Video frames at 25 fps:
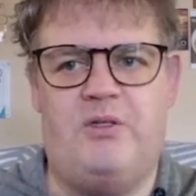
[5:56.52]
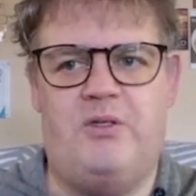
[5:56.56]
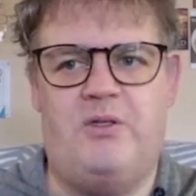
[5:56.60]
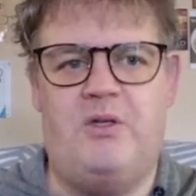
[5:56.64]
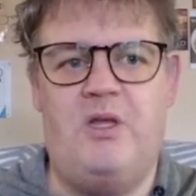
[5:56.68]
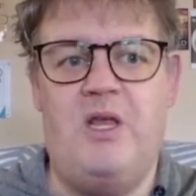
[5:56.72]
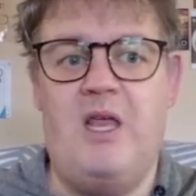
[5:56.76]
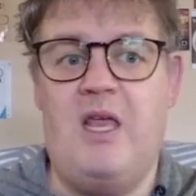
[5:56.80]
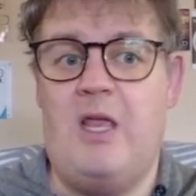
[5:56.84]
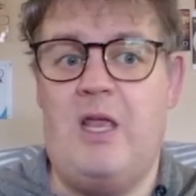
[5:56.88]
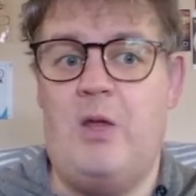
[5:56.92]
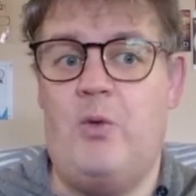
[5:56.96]

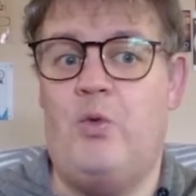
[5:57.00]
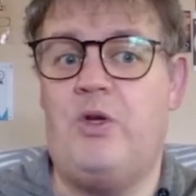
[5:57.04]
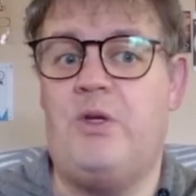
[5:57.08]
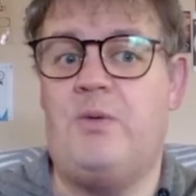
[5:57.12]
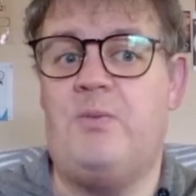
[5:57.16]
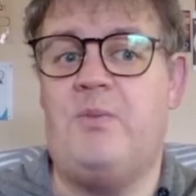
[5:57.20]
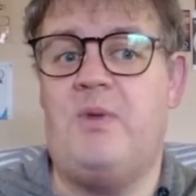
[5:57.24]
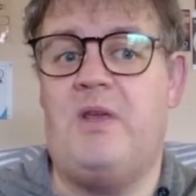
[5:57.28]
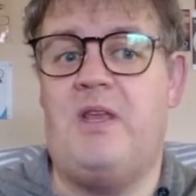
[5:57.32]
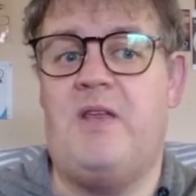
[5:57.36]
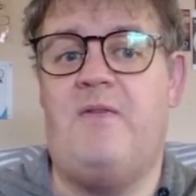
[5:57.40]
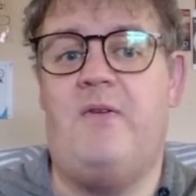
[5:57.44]
It
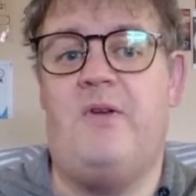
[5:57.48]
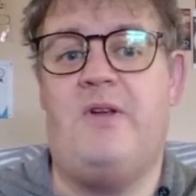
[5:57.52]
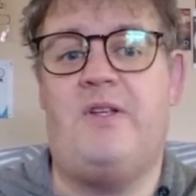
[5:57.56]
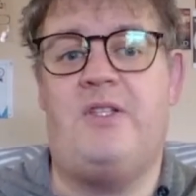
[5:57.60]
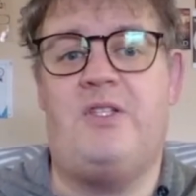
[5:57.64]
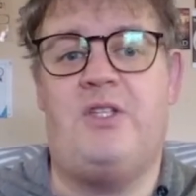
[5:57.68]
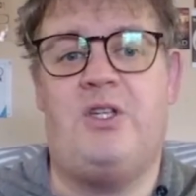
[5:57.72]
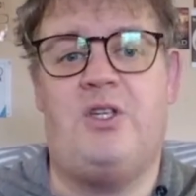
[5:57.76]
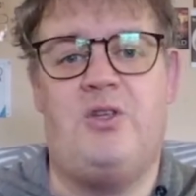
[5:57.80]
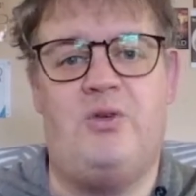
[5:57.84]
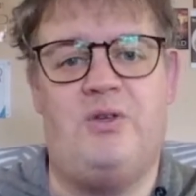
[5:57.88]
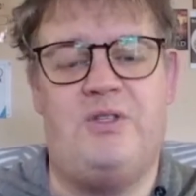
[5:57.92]
wouldn't be a very
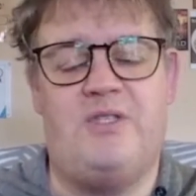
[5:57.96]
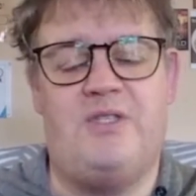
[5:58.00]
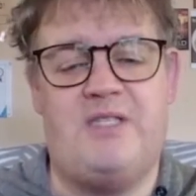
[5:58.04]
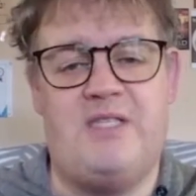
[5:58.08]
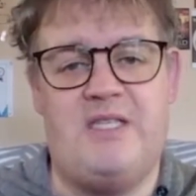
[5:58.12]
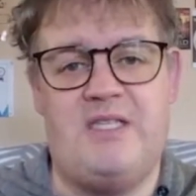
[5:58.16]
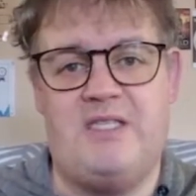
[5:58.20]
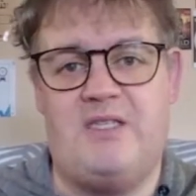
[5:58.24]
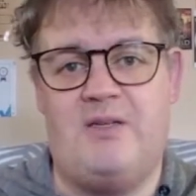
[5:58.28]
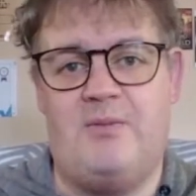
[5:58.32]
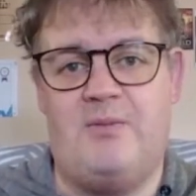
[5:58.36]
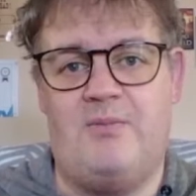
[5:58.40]
secure
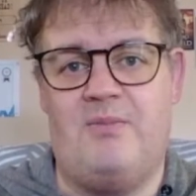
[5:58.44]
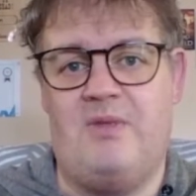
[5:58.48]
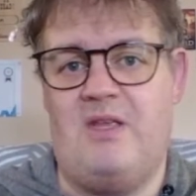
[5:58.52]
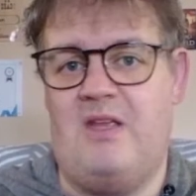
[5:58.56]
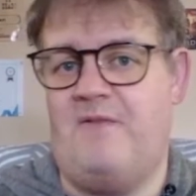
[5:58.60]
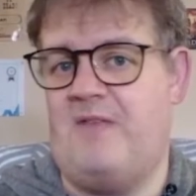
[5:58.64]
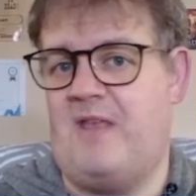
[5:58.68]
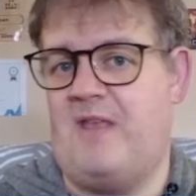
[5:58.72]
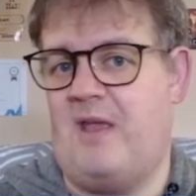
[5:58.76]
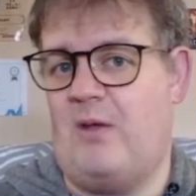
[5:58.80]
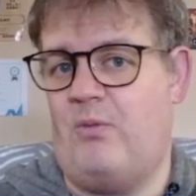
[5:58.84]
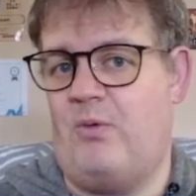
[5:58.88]
system
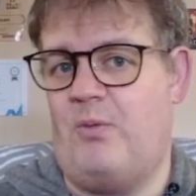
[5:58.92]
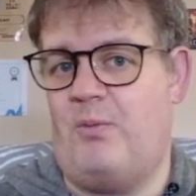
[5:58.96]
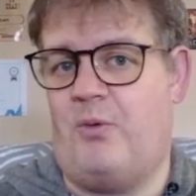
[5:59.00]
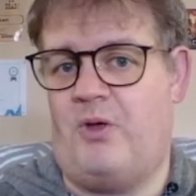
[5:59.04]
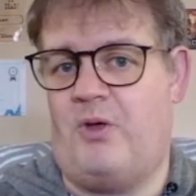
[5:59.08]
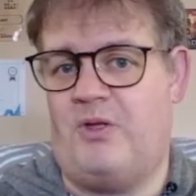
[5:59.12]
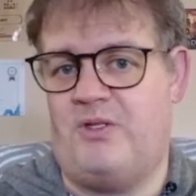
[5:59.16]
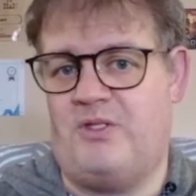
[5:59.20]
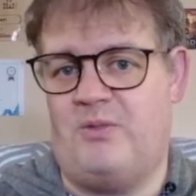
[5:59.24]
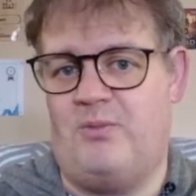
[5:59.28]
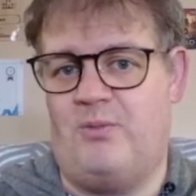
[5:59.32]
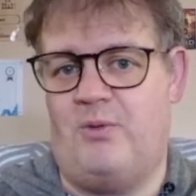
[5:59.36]
if that were
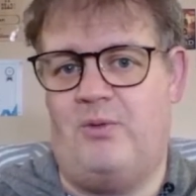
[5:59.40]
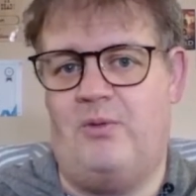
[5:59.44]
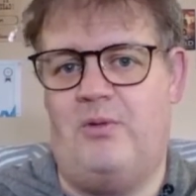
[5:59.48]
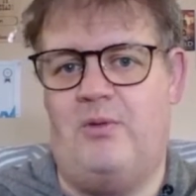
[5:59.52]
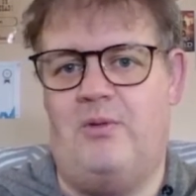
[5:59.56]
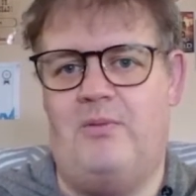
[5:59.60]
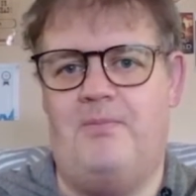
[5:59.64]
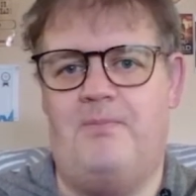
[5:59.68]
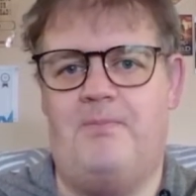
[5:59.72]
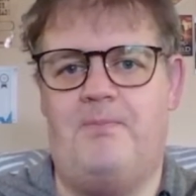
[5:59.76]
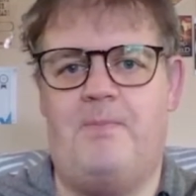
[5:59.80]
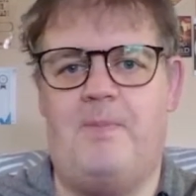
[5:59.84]
possible.
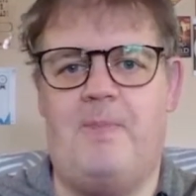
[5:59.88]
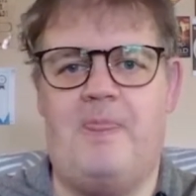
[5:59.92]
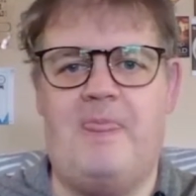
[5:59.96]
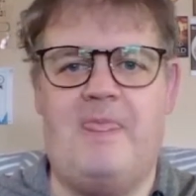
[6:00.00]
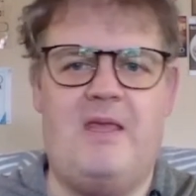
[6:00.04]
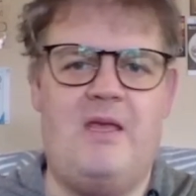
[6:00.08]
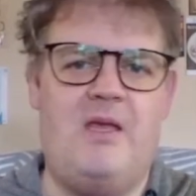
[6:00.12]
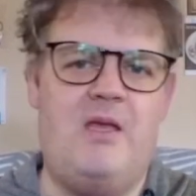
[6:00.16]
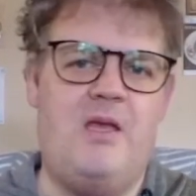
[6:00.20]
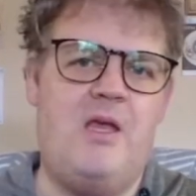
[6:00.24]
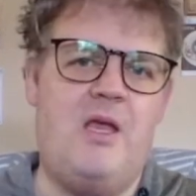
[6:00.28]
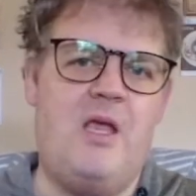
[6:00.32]

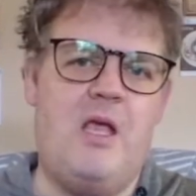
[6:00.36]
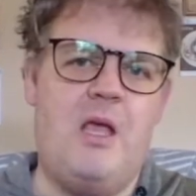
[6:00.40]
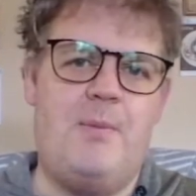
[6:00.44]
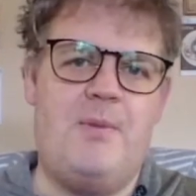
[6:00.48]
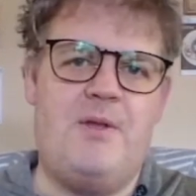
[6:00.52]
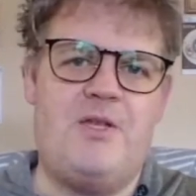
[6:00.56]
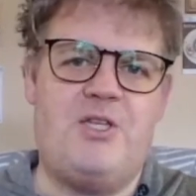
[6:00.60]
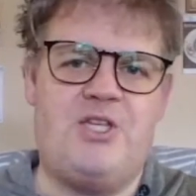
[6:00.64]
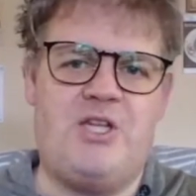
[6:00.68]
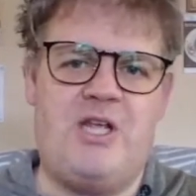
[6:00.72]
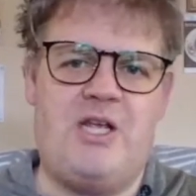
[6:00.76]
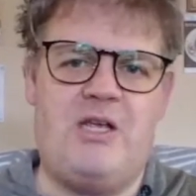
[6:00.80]

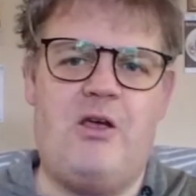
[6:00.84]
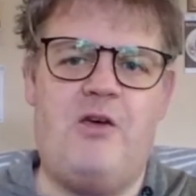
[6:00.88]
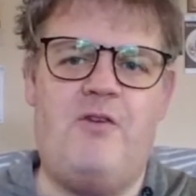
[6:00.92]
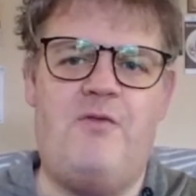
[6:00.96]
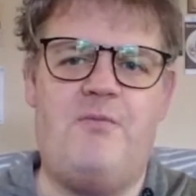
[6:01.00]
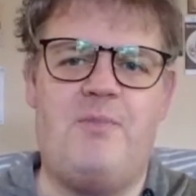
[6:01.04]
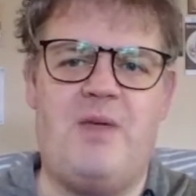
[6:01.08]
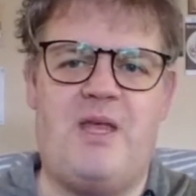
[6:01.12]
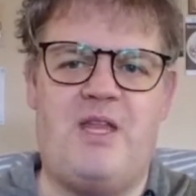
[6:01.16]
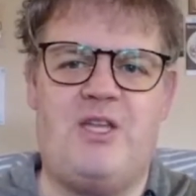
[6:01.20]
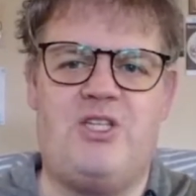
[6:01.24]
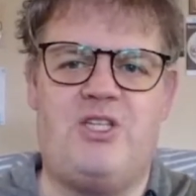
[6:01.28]
But Chekov
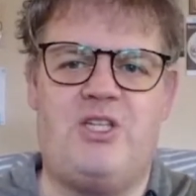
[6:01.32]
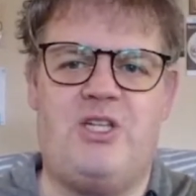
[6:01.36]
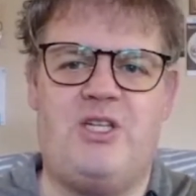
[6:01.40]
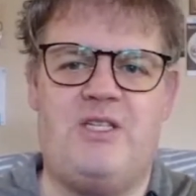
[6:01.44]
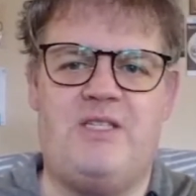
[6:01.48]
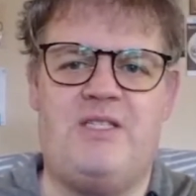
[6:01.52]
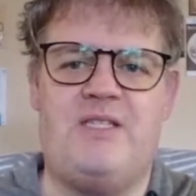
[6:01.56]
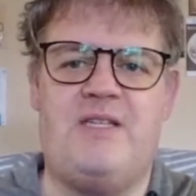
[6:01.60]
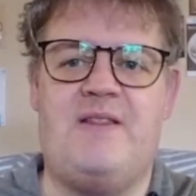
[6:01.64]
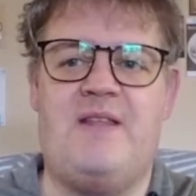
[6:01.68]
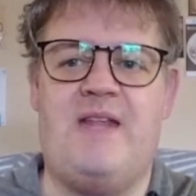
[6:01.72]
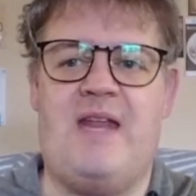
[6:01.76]

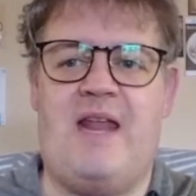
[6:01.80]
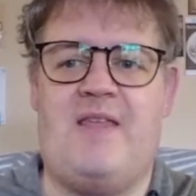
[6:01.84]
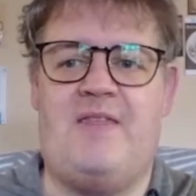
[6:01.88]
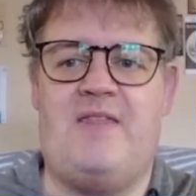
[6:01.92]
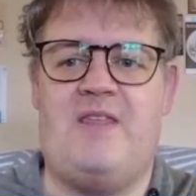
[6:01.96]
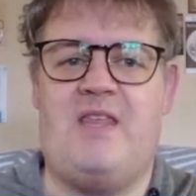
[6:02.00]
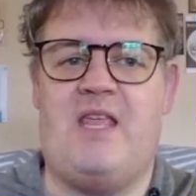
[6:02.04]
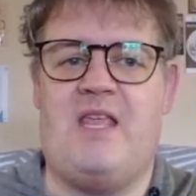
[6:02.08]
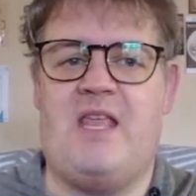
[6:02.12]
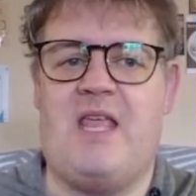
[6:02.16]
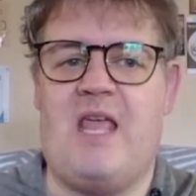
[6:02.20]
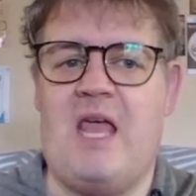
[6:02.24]
mentions that at
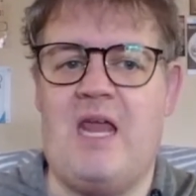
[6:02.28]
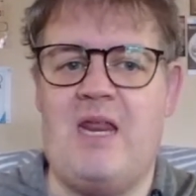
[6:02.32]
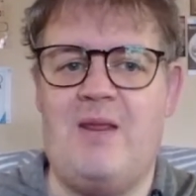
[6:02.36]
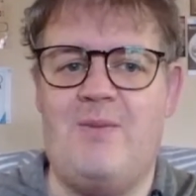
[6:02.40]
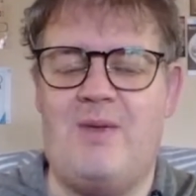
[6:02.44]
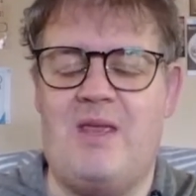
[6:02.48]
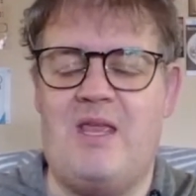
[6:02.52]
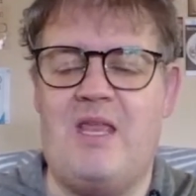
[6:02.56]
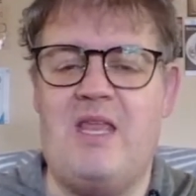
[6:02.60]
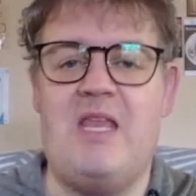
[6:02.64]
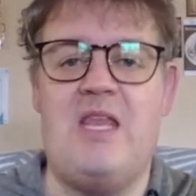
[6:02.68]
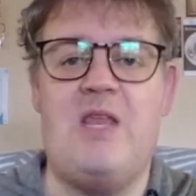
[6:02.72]
the
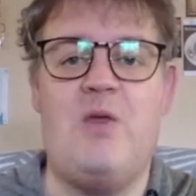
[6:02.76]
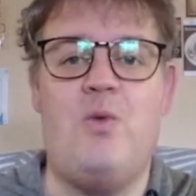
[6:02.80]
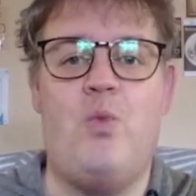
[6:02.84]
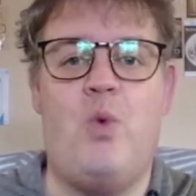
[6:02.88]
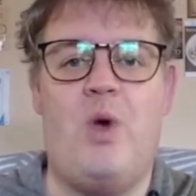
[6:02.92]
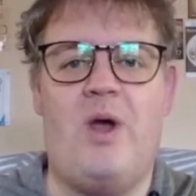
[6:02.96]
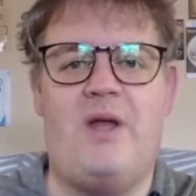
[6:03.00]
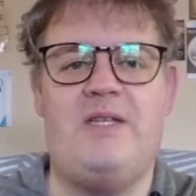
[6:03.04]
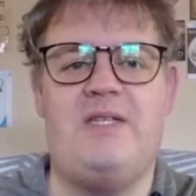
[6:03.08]
Academy he once